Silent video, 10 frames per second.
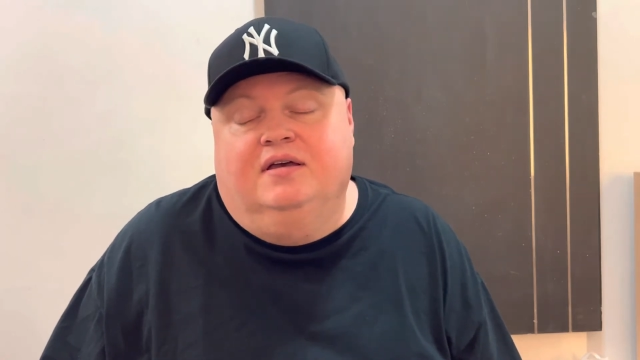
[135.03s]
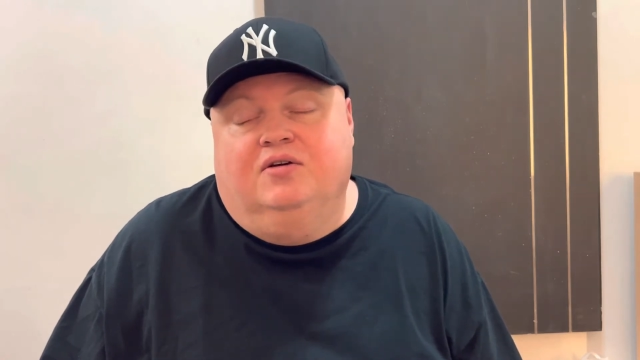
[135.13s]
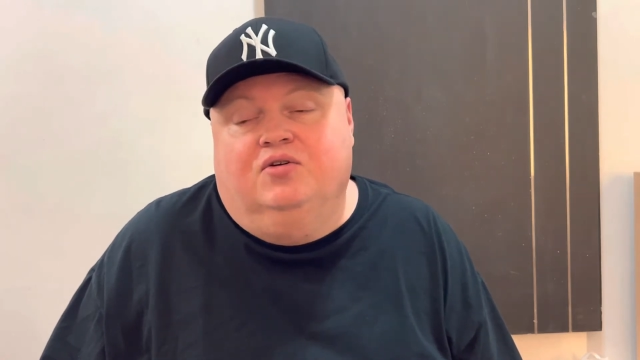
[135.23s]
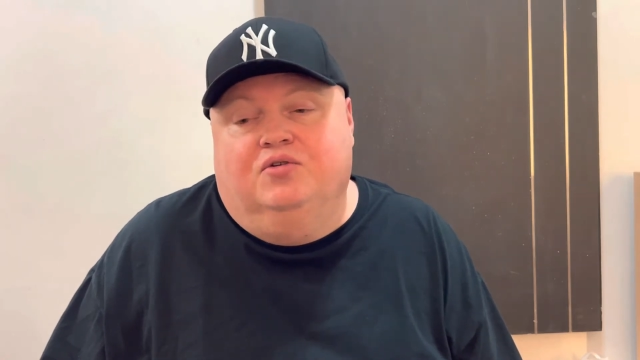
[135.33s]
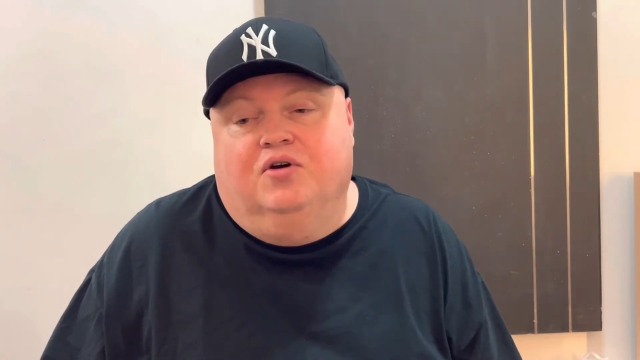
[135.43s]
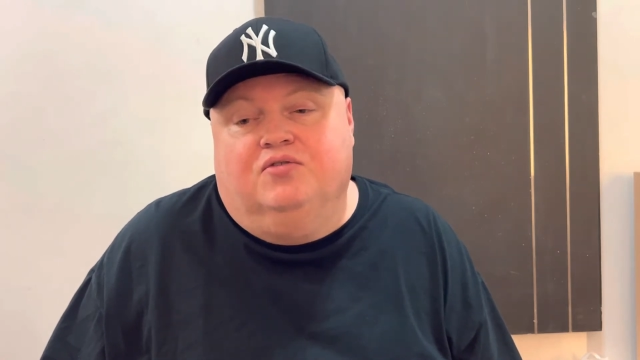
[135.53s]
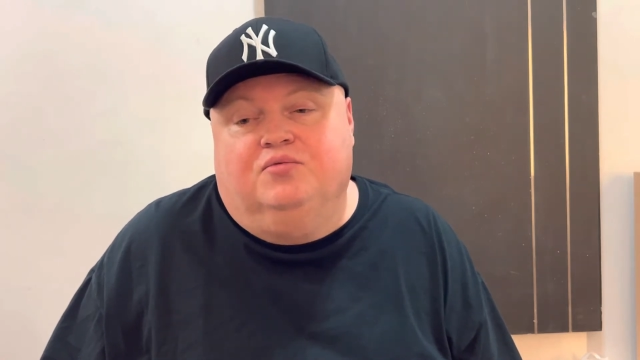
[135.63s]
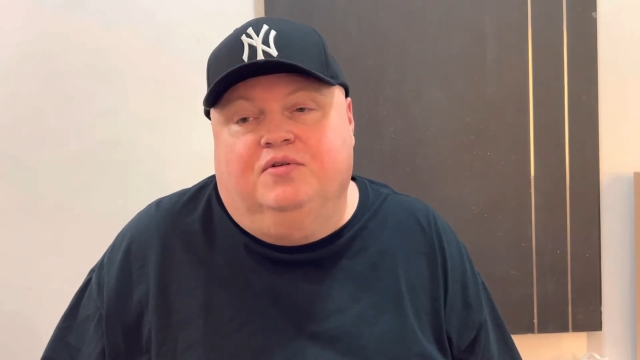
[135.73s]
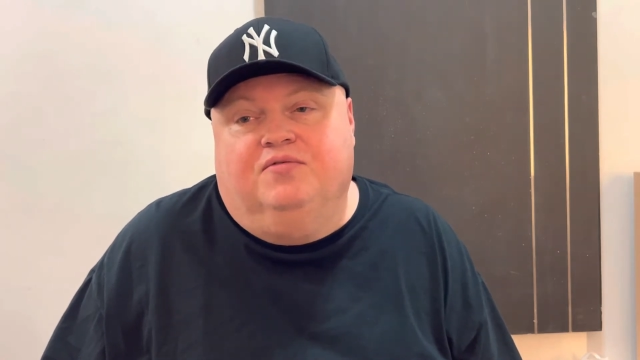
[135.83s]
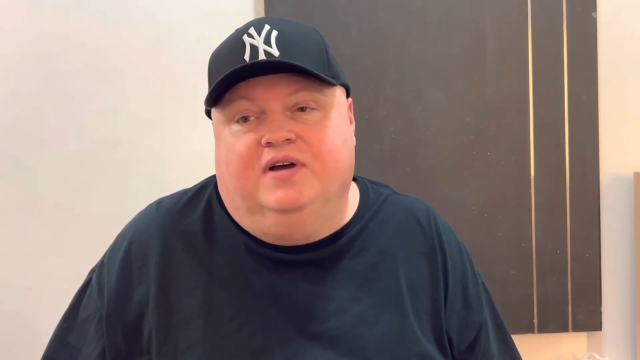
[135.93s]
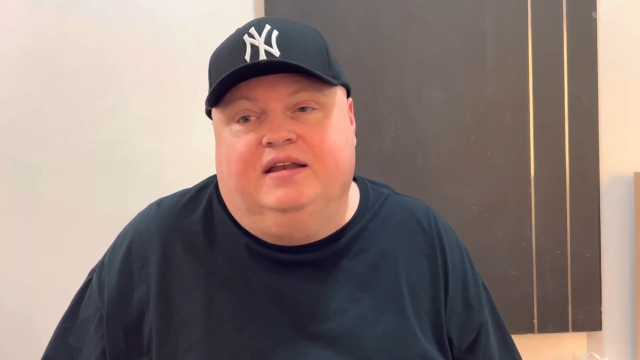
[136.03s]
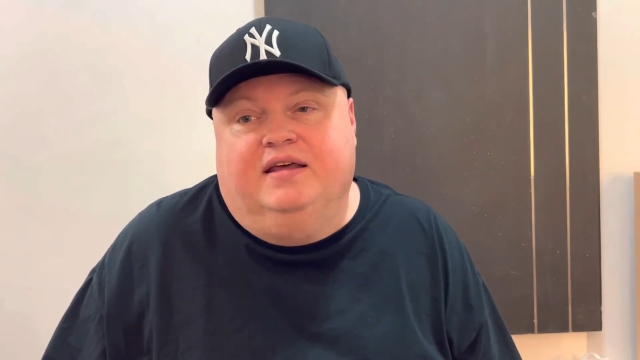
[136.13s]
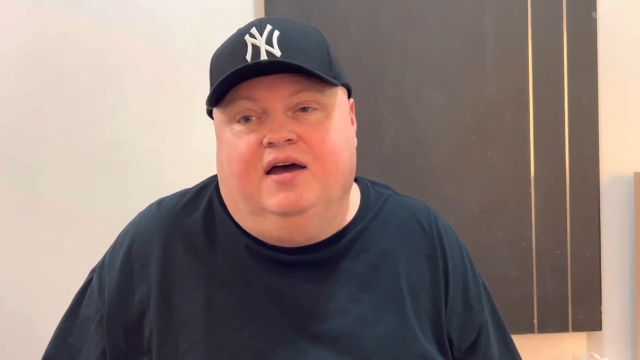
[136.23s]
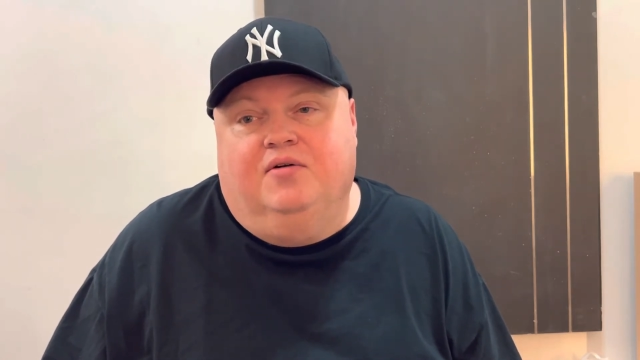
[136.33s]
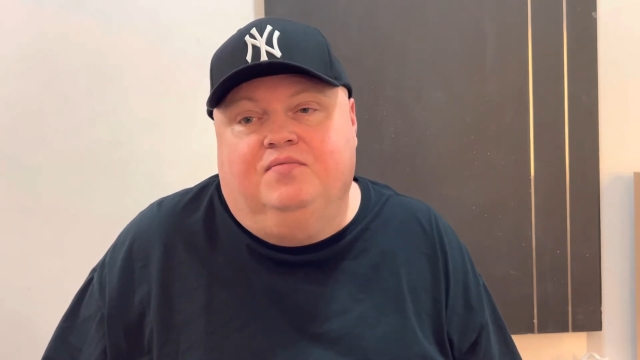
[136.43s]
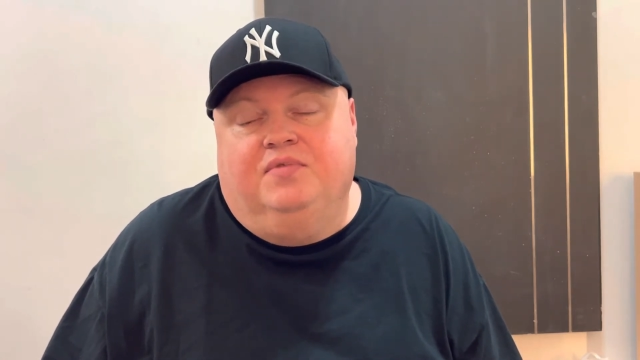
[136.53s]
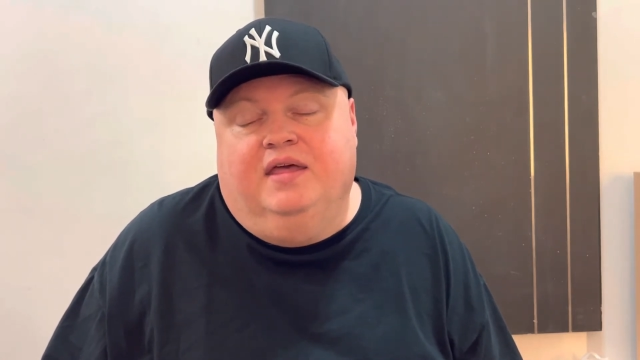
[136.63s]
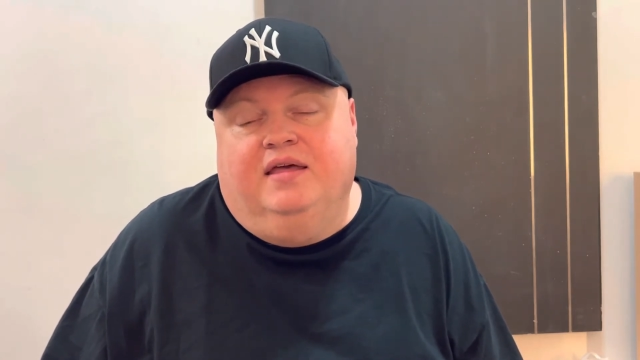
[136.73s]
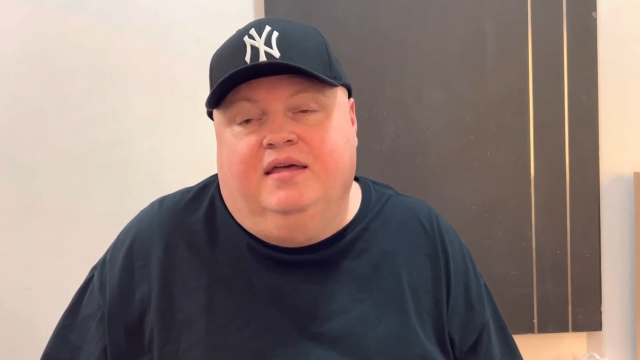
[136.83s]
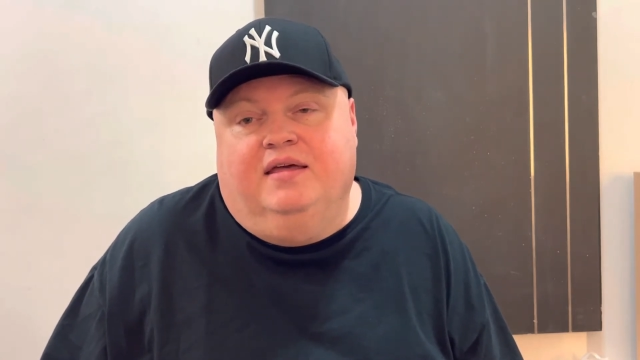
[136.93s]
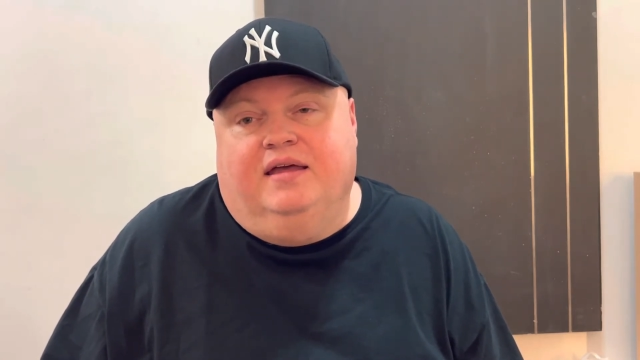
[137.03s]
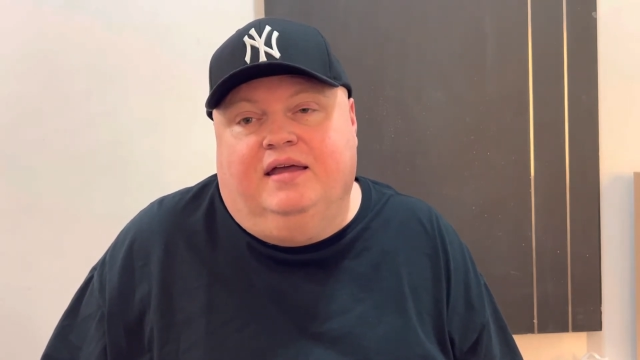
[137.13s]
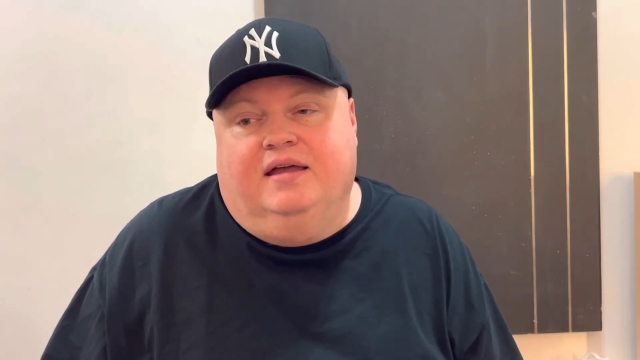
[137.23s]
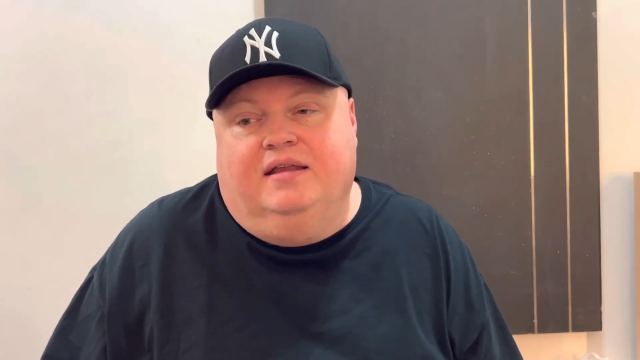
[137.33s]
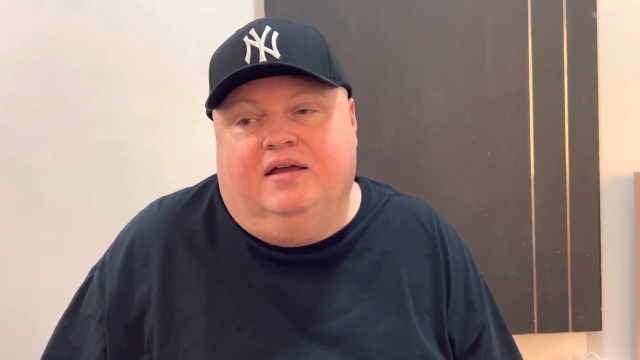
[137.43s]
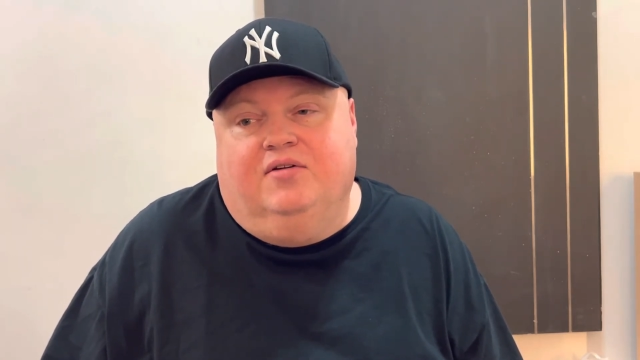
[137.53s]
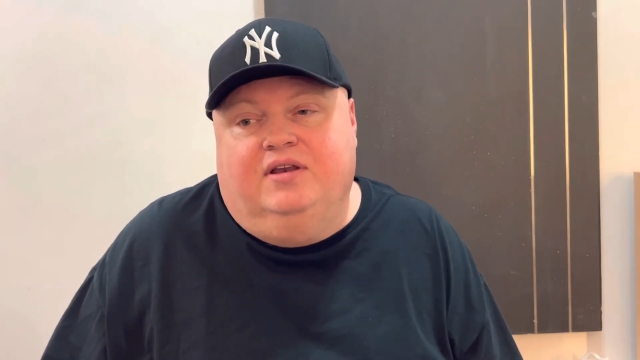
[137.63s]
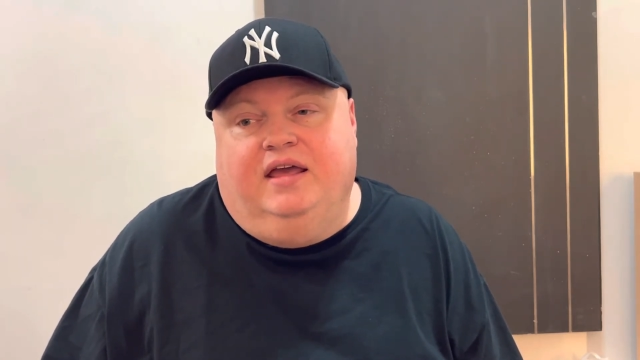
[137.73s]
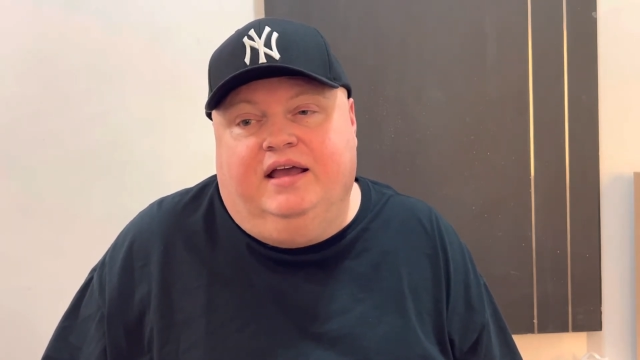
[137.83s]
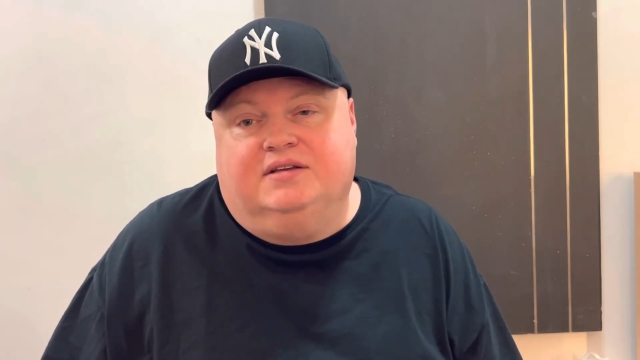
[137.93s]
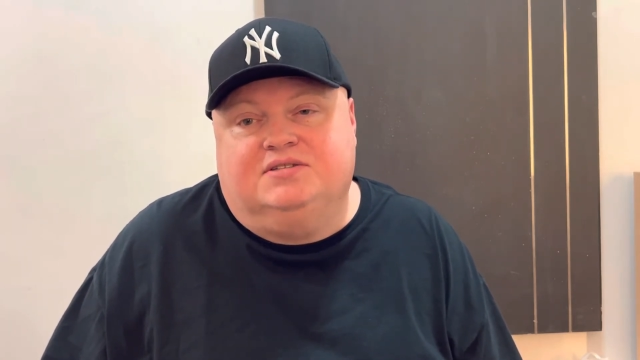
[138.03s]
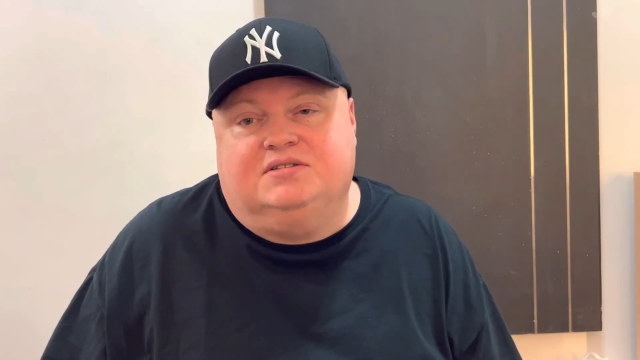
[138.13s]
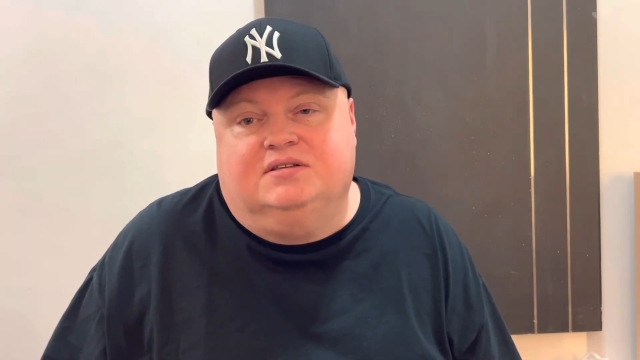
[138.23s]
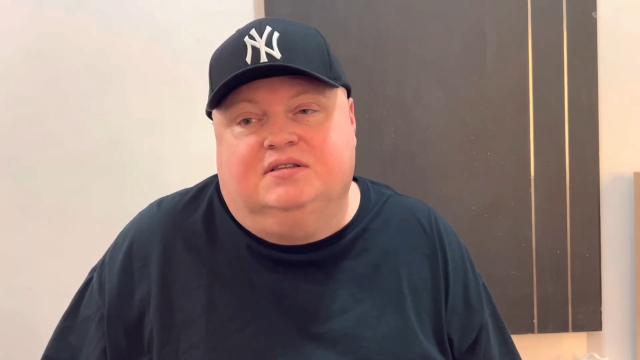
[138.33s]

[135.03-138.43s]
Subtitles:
Who knows? We'll find out. And Aaron Hicks